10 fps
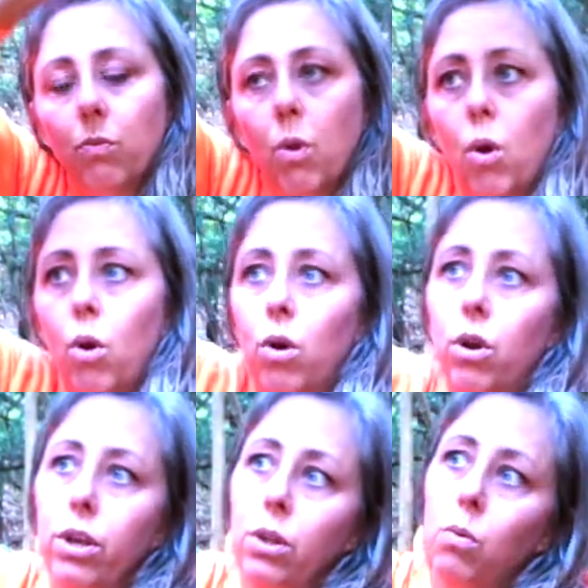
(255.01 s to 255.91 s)

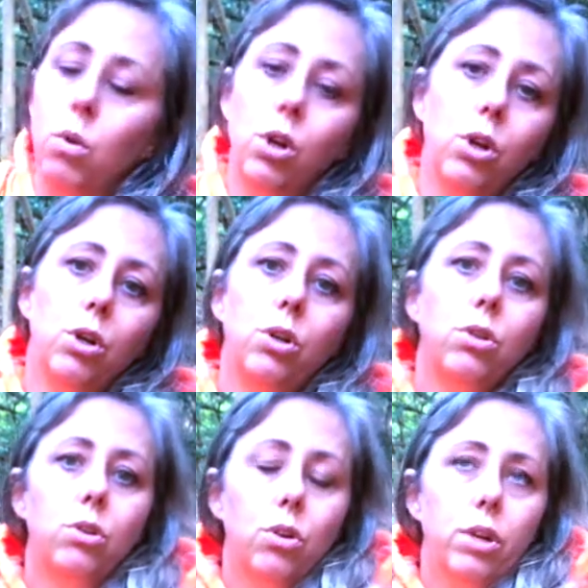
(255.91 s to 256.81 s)
war in the
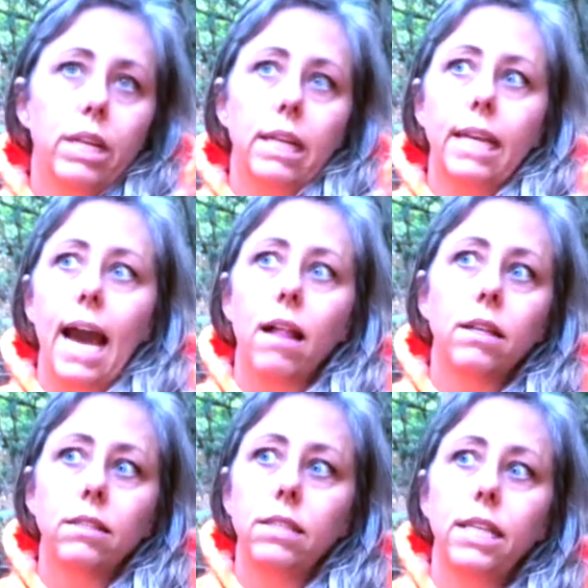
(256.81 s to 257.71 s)
world or in the
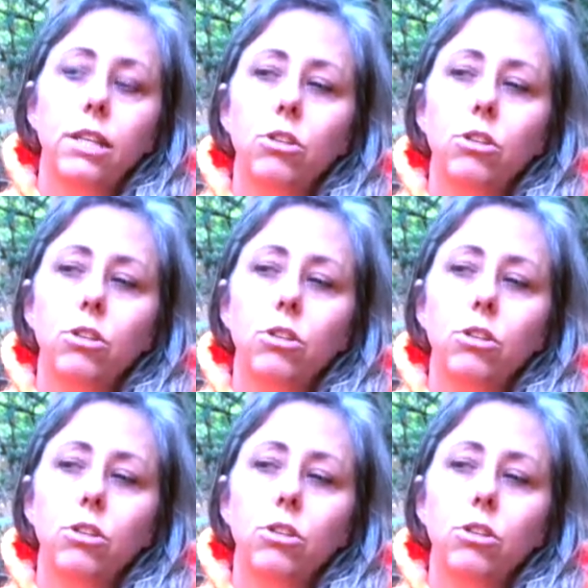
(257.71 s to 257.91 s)
galaxy.